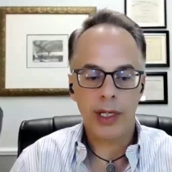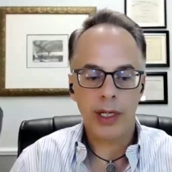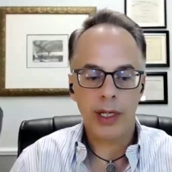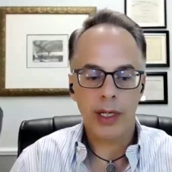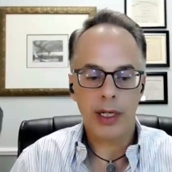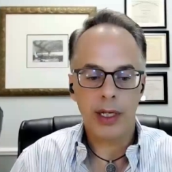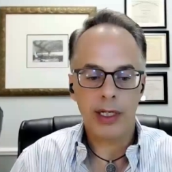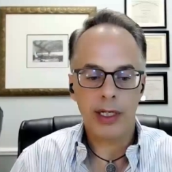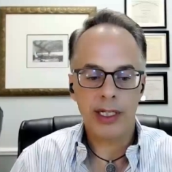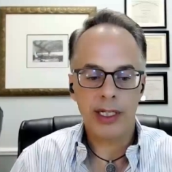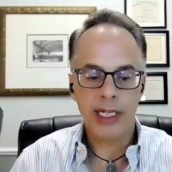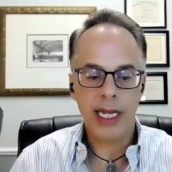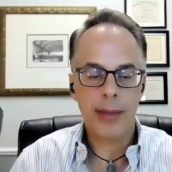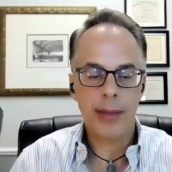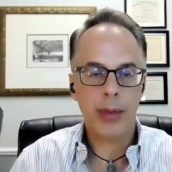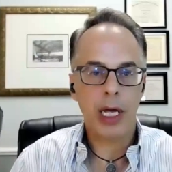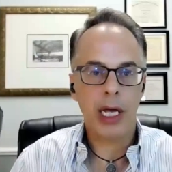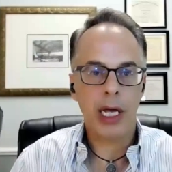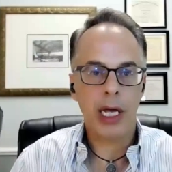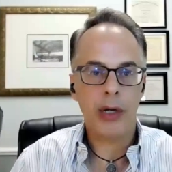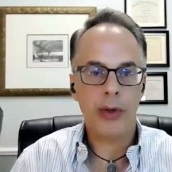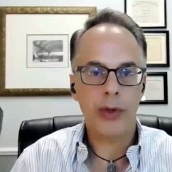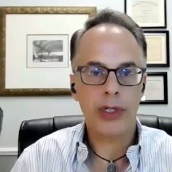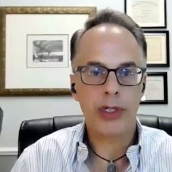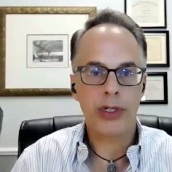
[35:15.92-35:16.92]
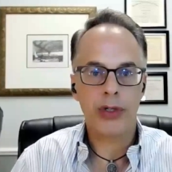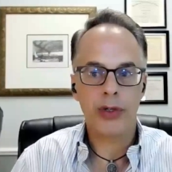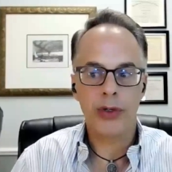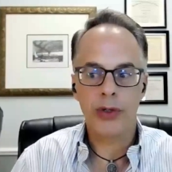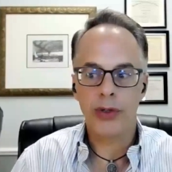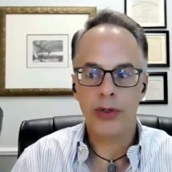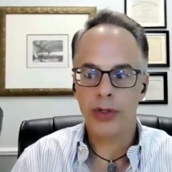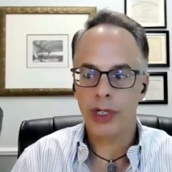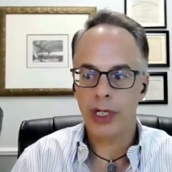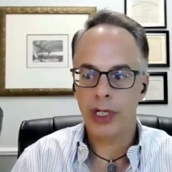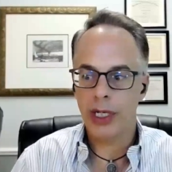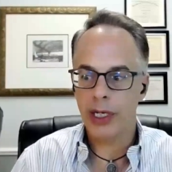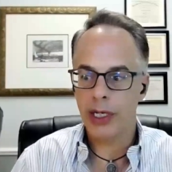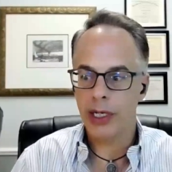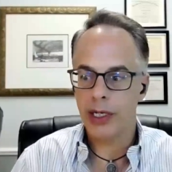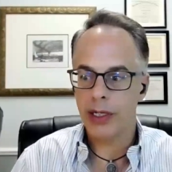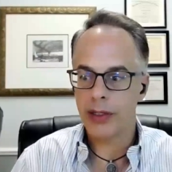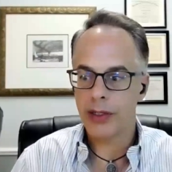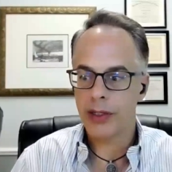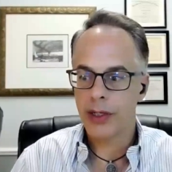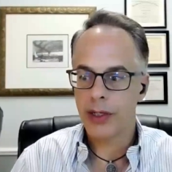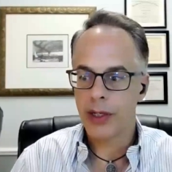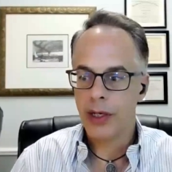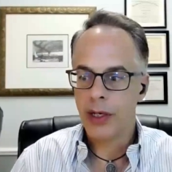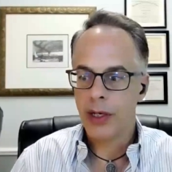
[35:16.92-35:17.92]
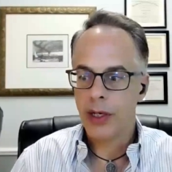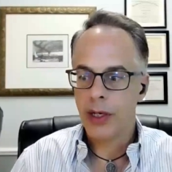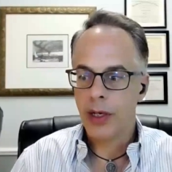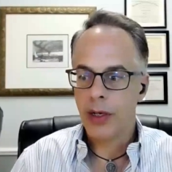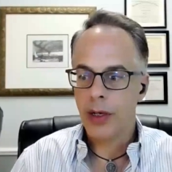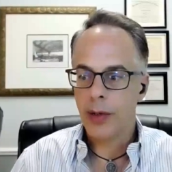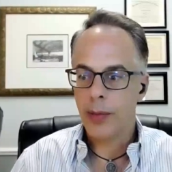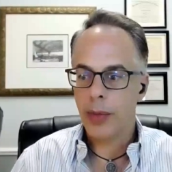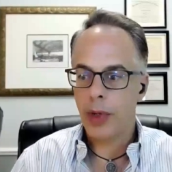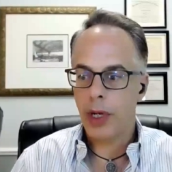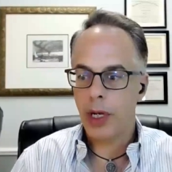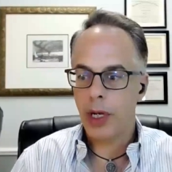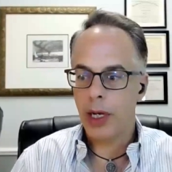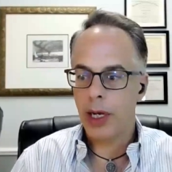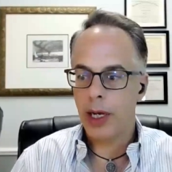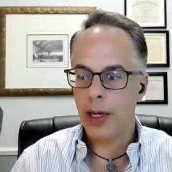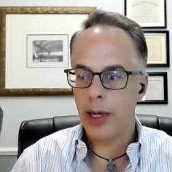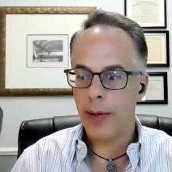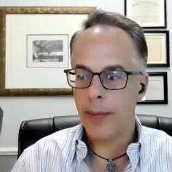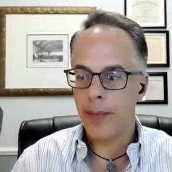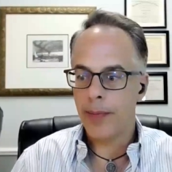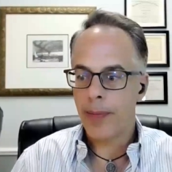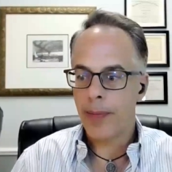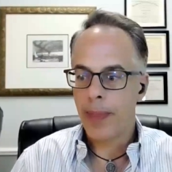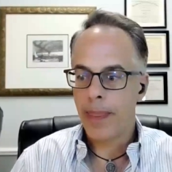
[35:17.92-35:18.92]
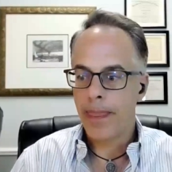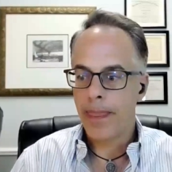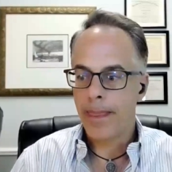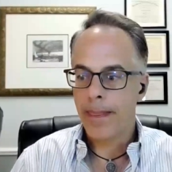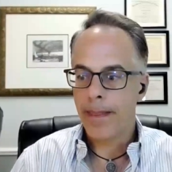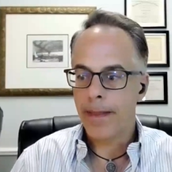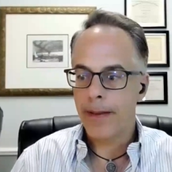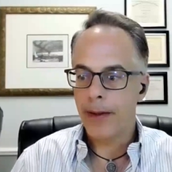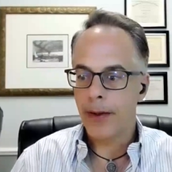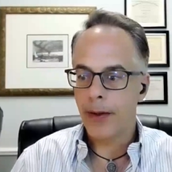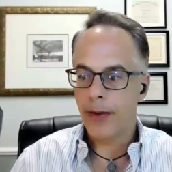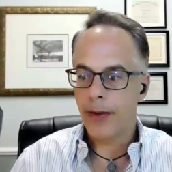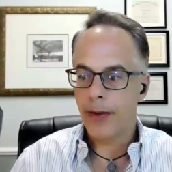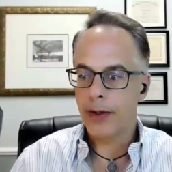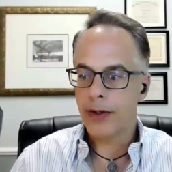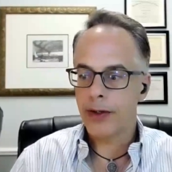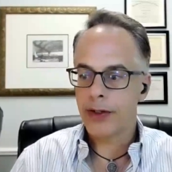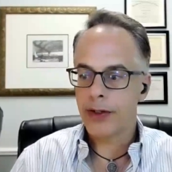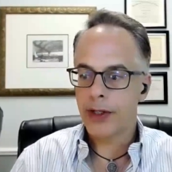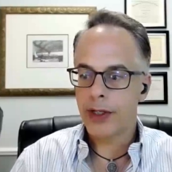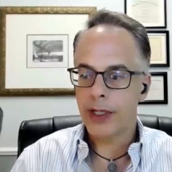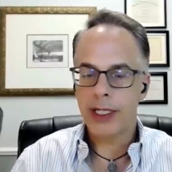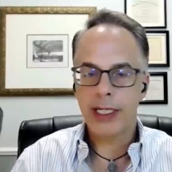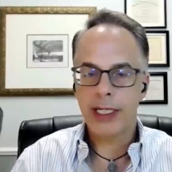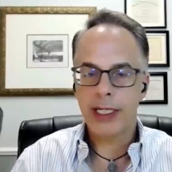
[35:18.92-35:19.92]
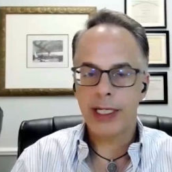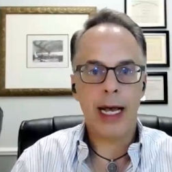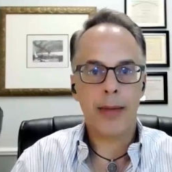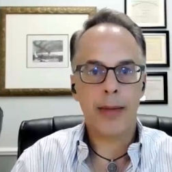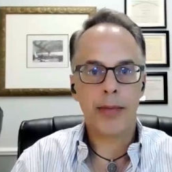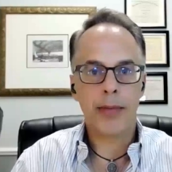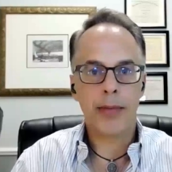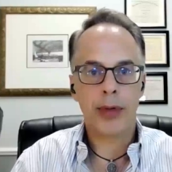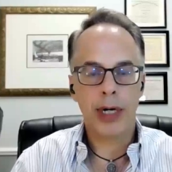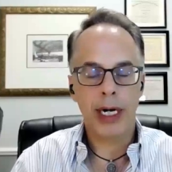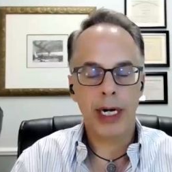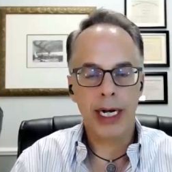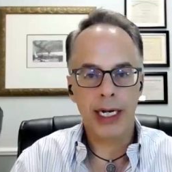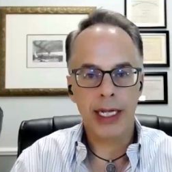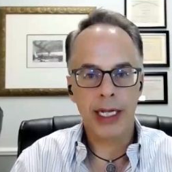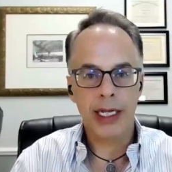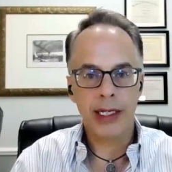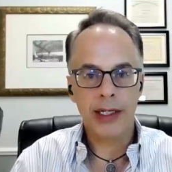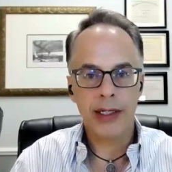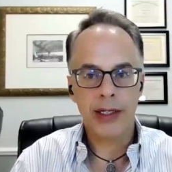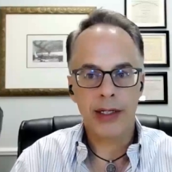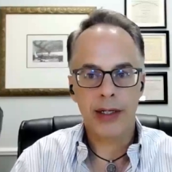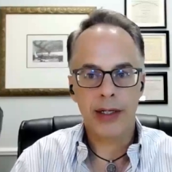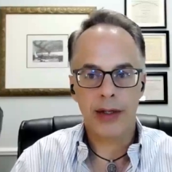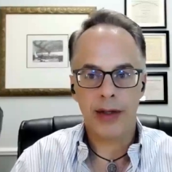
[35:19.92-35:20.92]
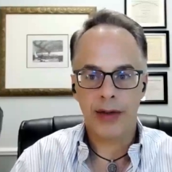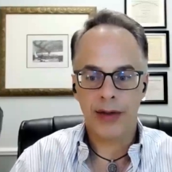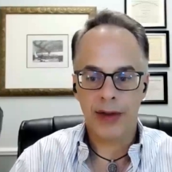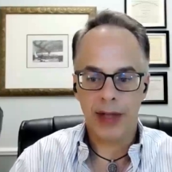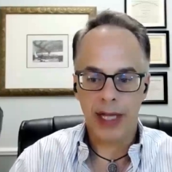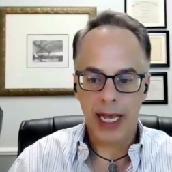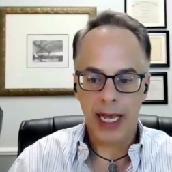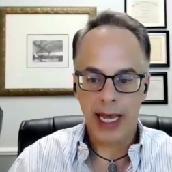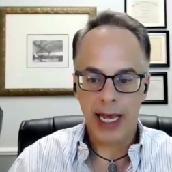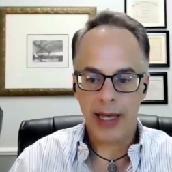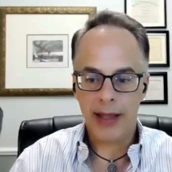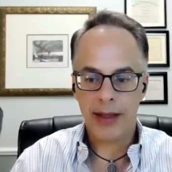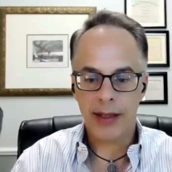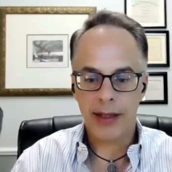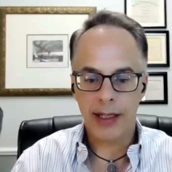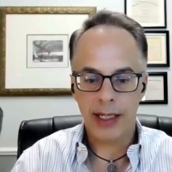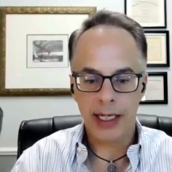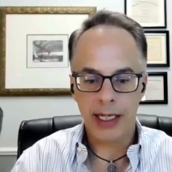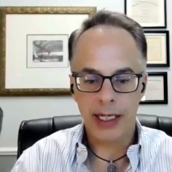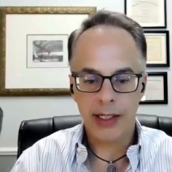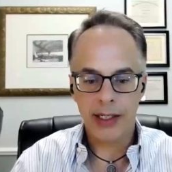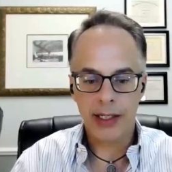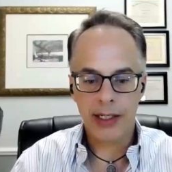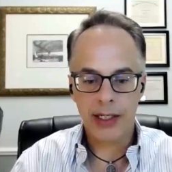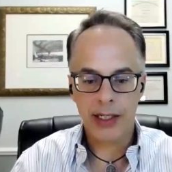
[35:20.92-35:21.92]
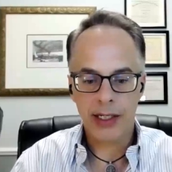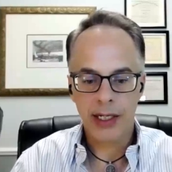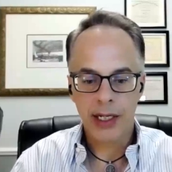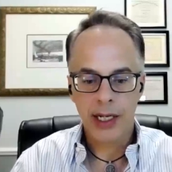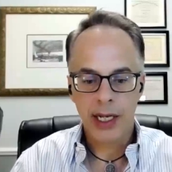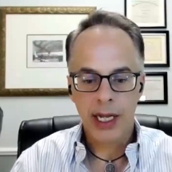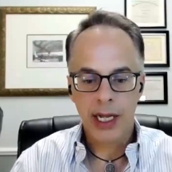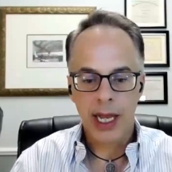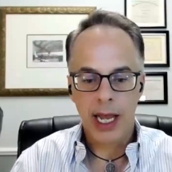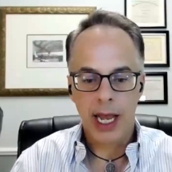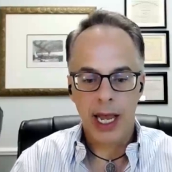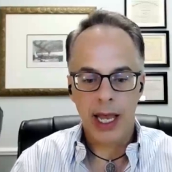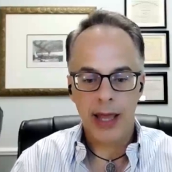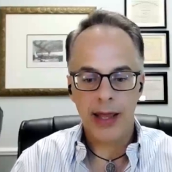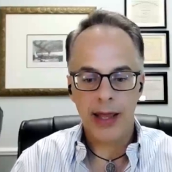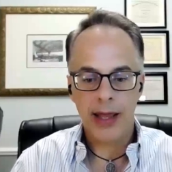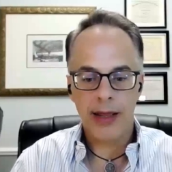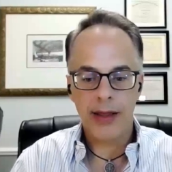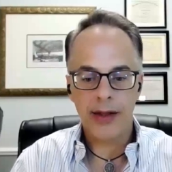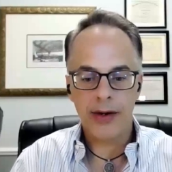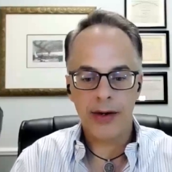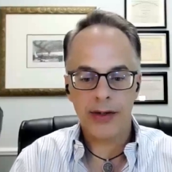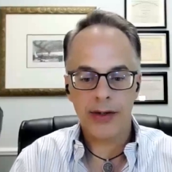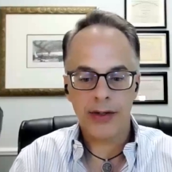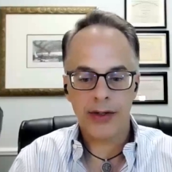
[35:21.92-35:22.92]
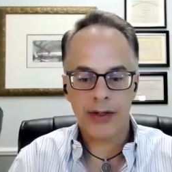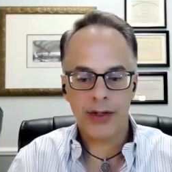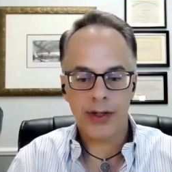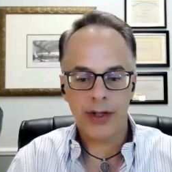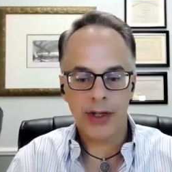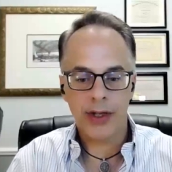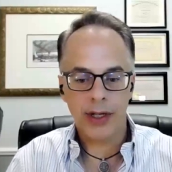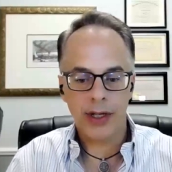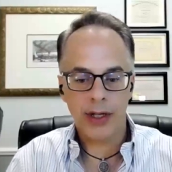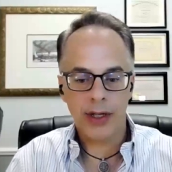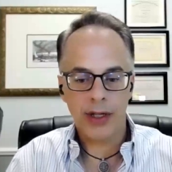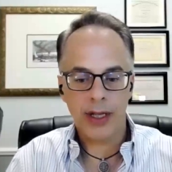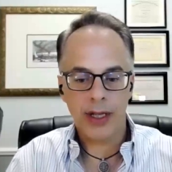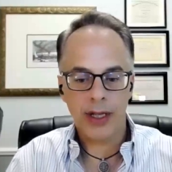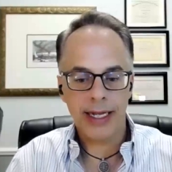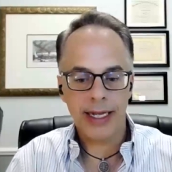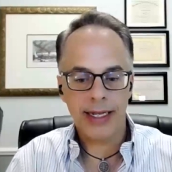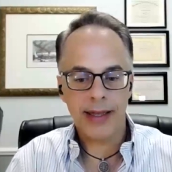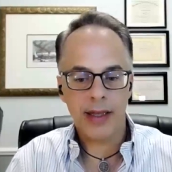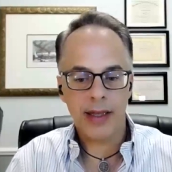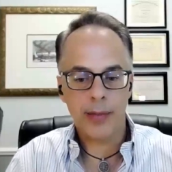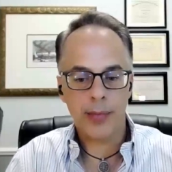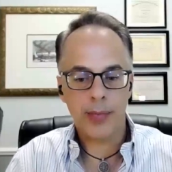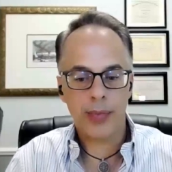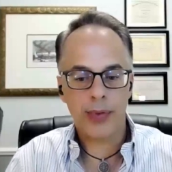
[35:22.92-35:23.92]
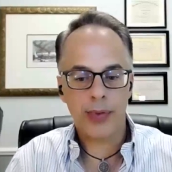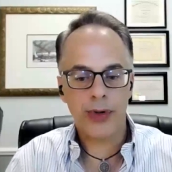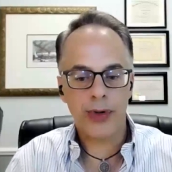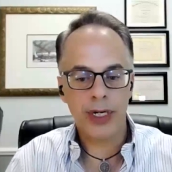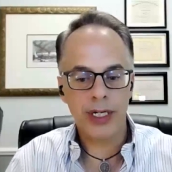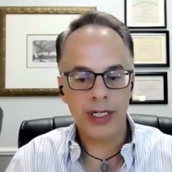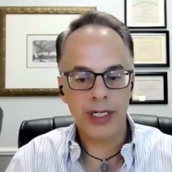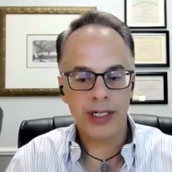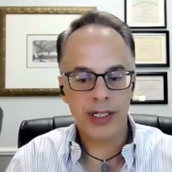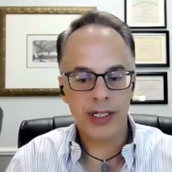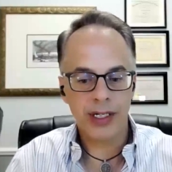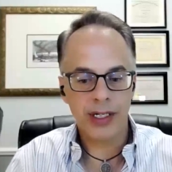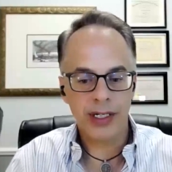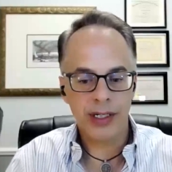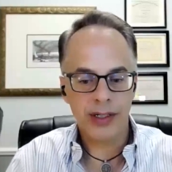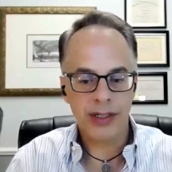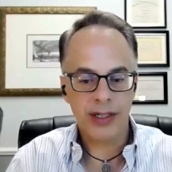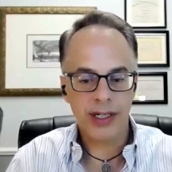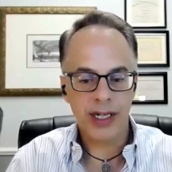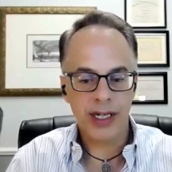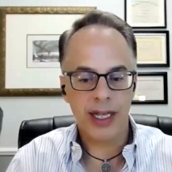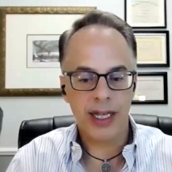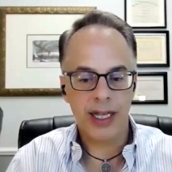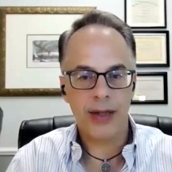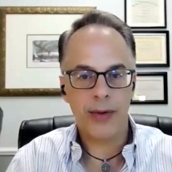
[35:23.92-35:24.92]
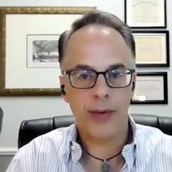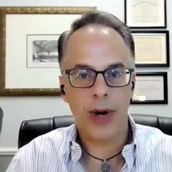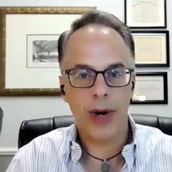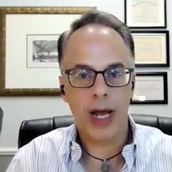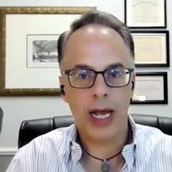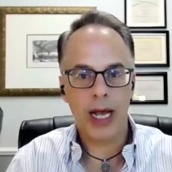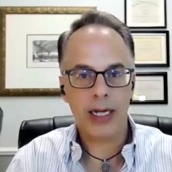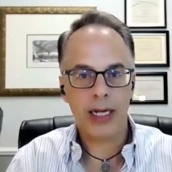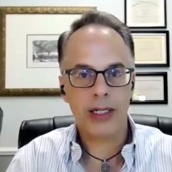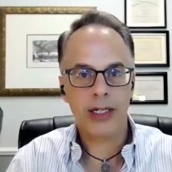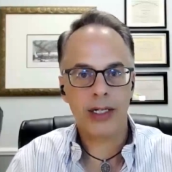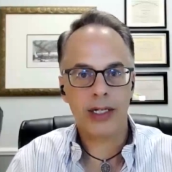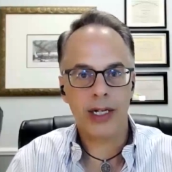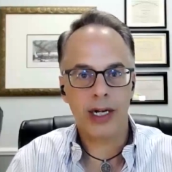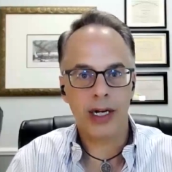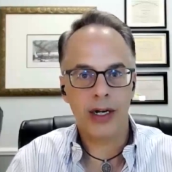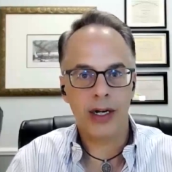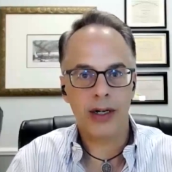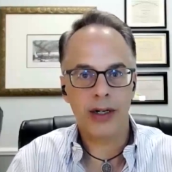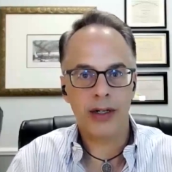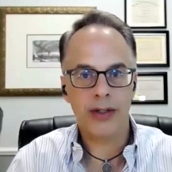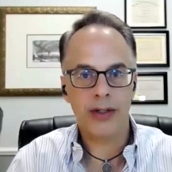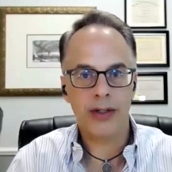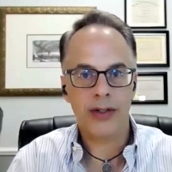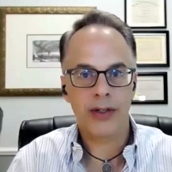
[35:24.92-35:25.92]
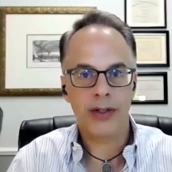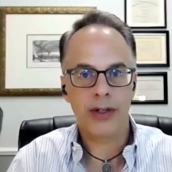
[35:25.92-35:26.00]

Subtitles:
example I always use is, you know, there's the Tom Brady's, the athletes, and then there's the princes and the rock stars